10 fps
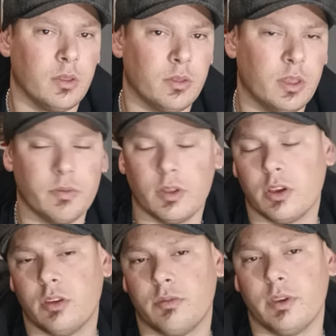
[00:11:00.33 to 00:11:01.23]
Think of it
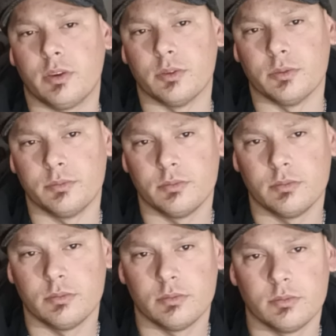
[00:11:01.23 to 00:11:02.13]
like your vehicle.
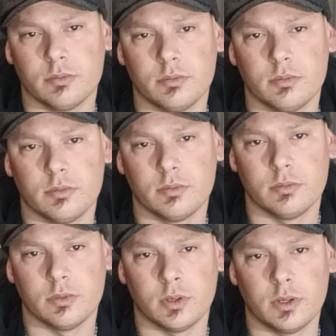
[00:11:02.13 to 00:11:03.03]

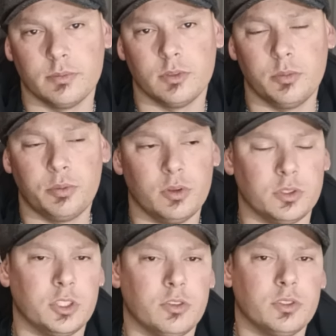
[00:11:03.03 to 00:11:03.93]
Right? You put
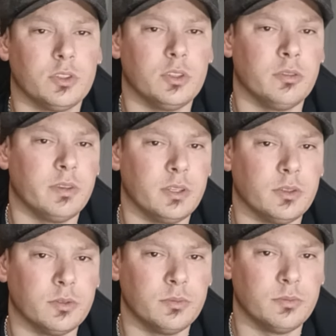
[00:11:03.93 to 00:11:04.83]
insurance on your vehicle.
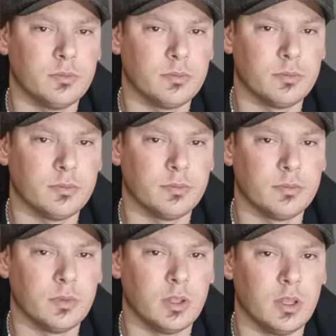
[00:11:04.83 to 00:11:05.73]

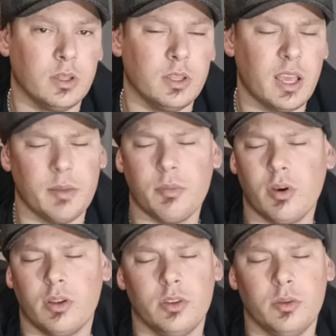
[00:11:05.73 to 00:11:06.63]
Yeah, it
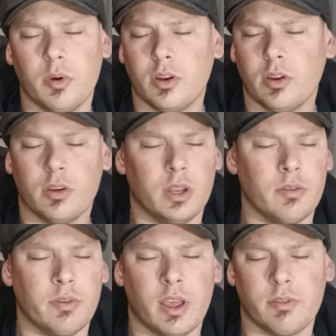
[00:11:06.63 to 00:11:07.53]
might you might not
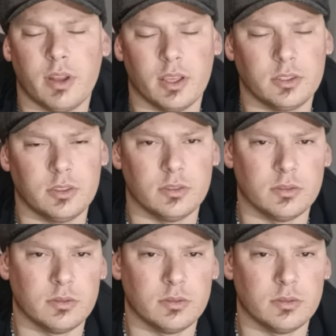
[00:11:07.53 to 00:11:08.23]
never have an accident.